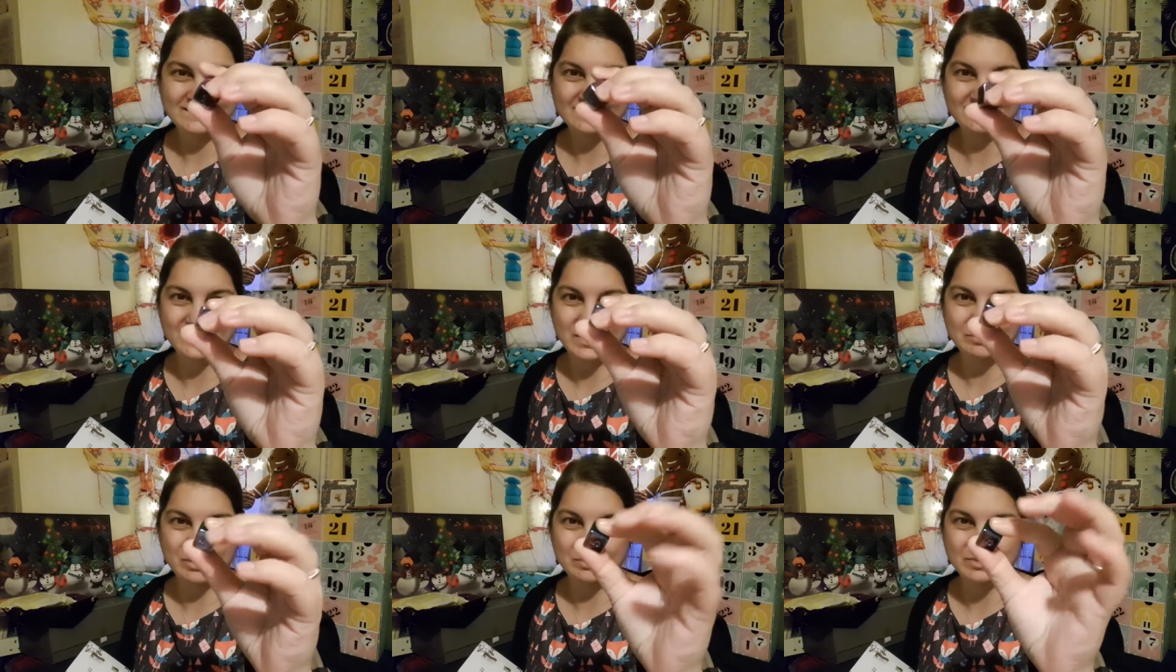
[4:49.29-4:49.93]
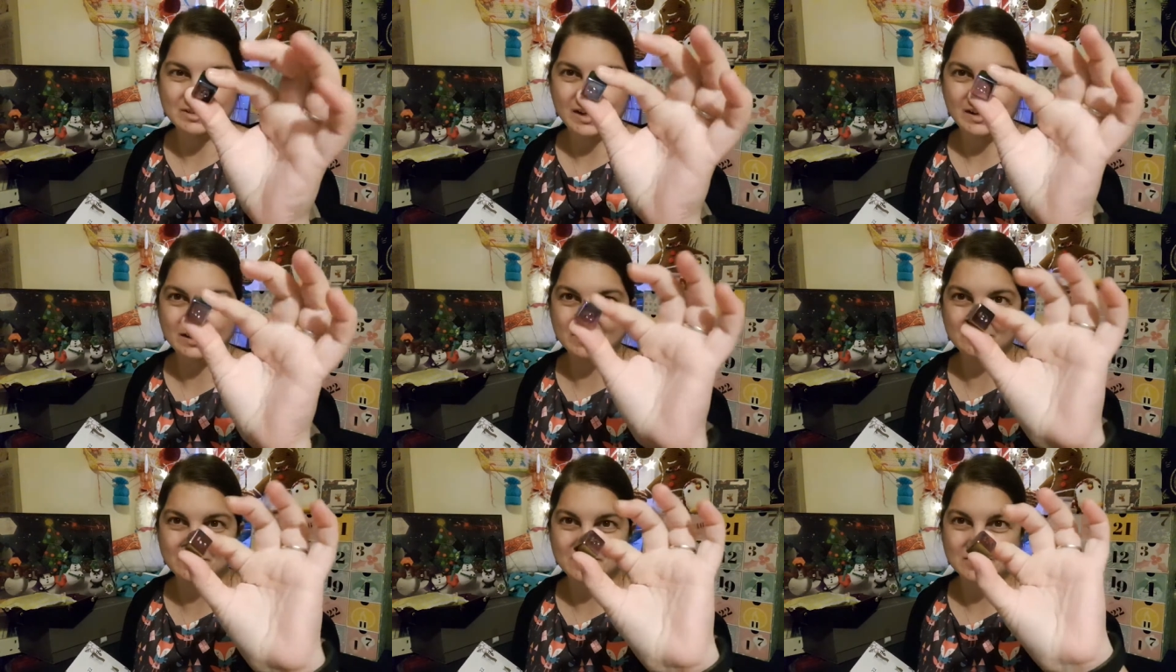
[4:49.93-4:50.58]
rainbow metallic,
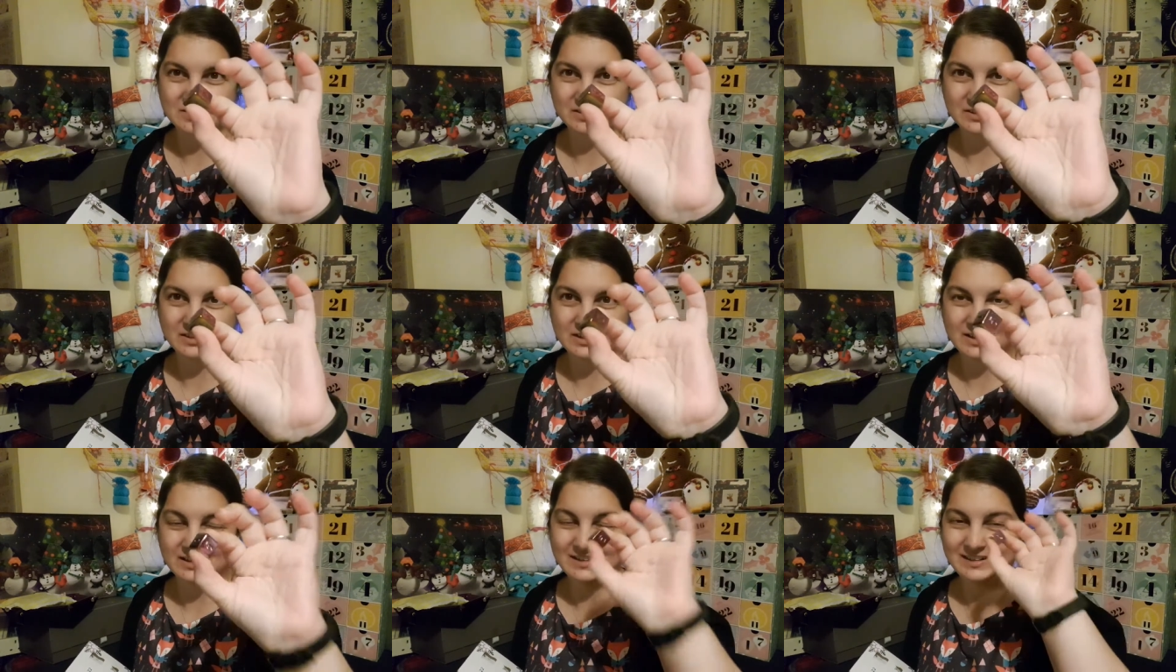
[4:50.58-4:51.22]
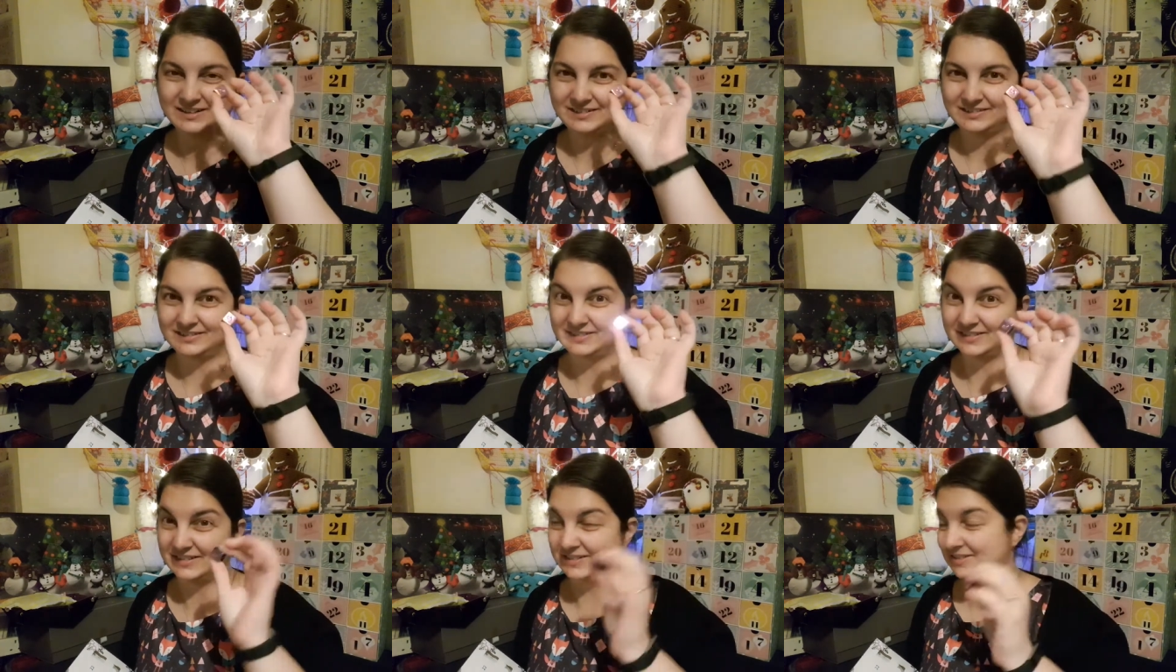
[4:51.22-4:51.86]
which
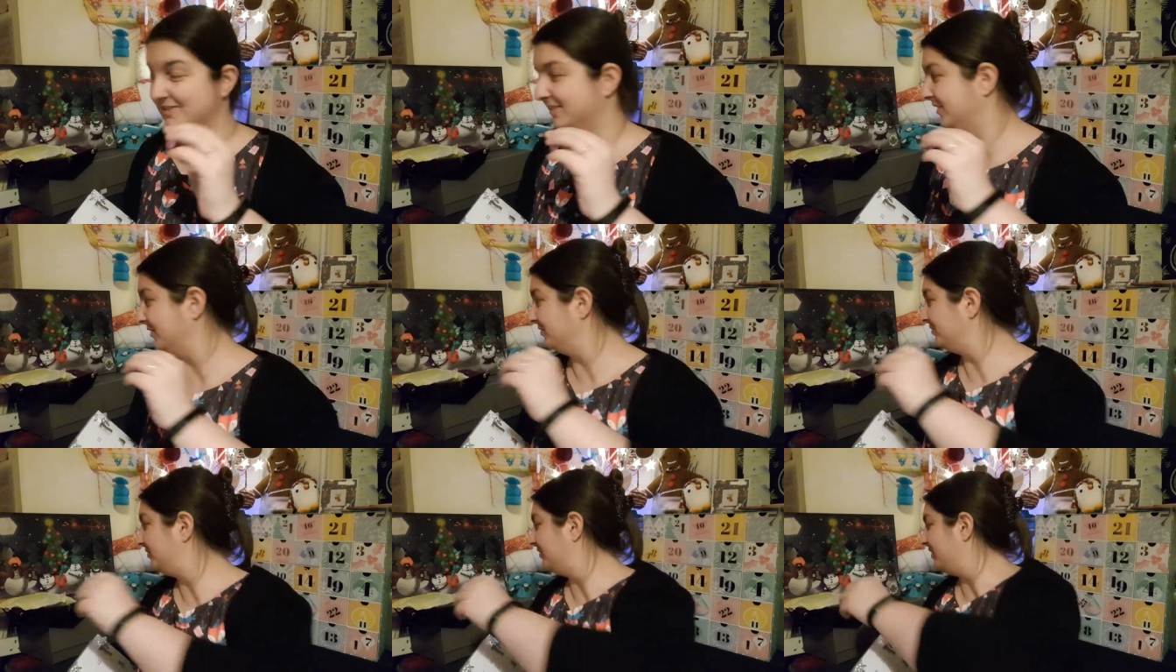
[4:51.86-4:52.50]
I do love.